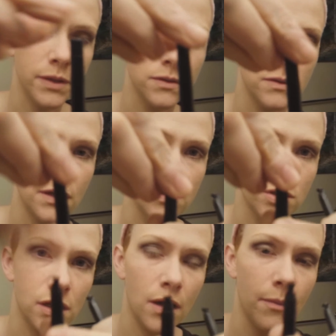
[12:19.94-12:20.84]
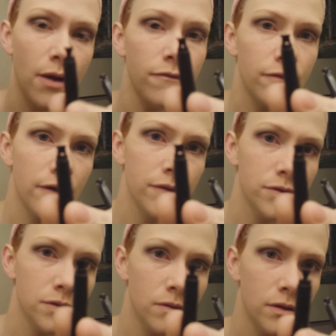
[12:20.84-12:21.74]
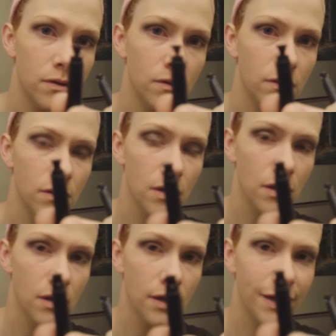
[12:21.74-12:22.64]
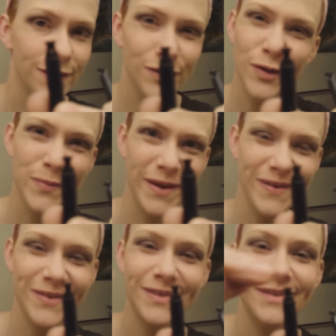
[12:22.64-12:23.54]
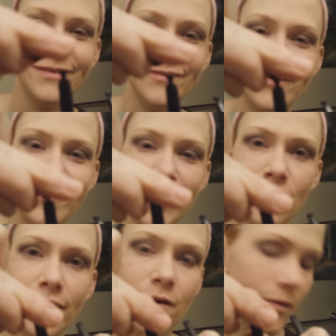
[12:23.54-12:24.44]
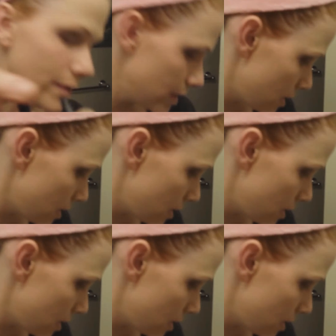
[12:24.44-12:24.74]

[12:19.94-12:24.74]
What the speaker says: pencils actually come off, and there's a little, it took me years to figure that out.